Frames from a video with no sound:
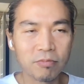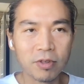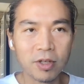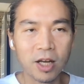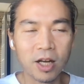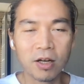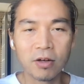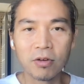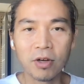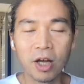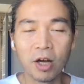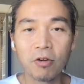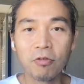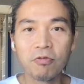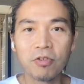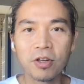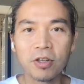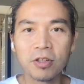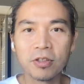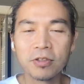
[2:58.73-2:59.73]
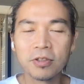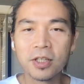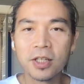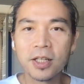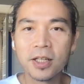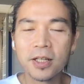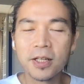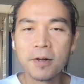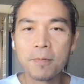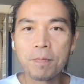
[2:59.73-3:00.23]
helpful
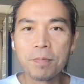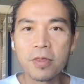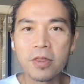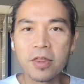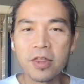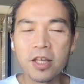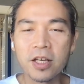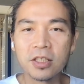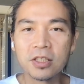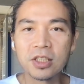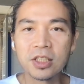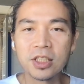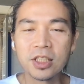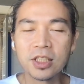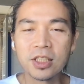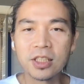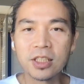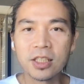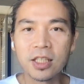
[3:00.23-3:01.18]
this